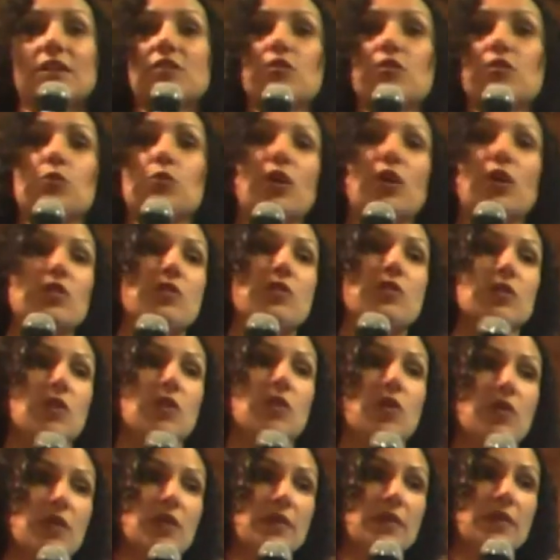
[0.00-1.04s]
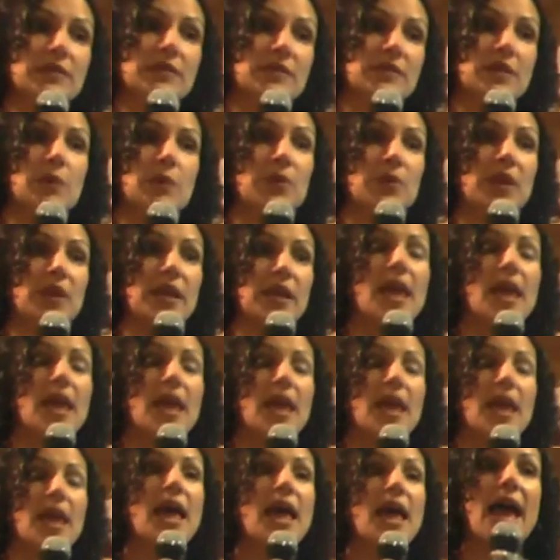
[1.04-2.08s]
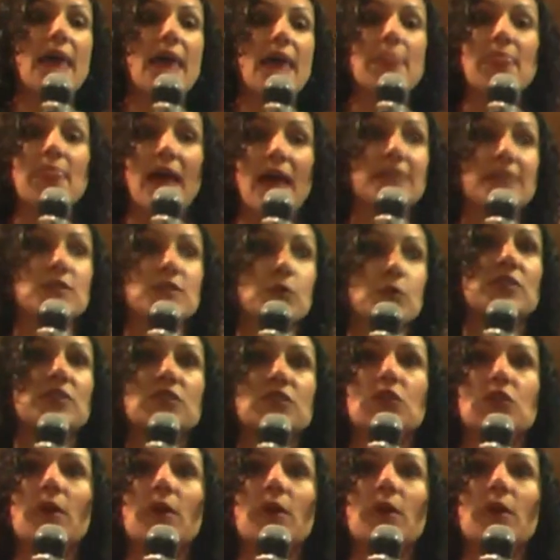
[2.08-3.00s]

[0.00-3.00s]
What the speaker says: to what you can earn in this company. And that's what's so